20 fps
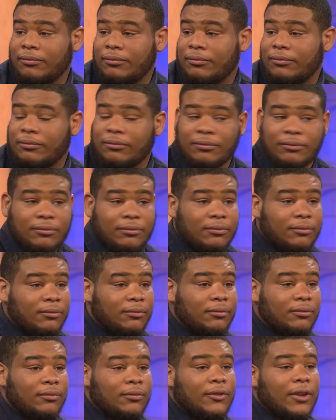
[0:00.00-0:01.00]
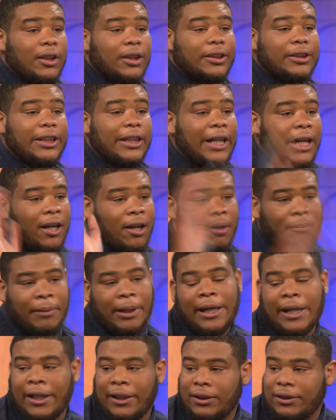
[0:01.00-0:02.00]
always trying to break up your relationship. Down, you
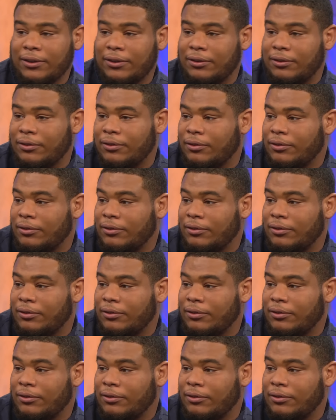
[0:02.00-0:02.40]
man. know who's breaking